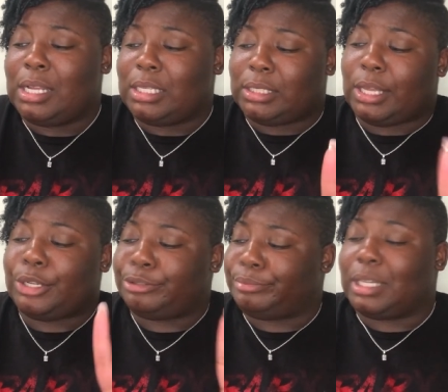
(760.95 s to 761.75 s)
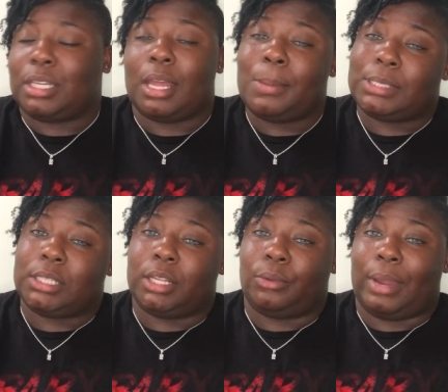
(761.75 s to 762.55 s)
So that was
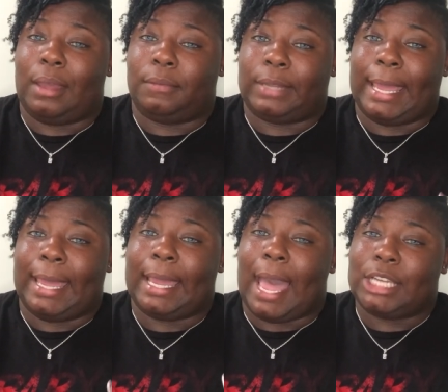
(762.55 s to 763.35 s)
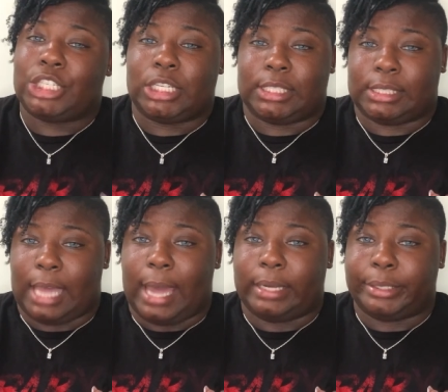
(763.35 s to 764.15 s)
another red flag. I should have just
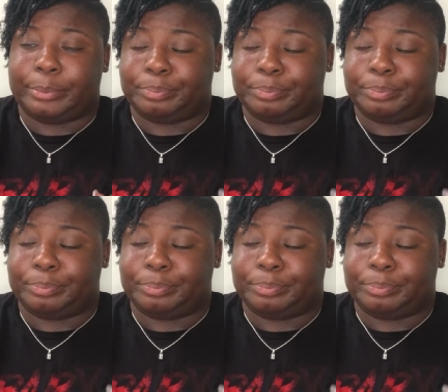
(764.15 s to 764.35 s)
got up.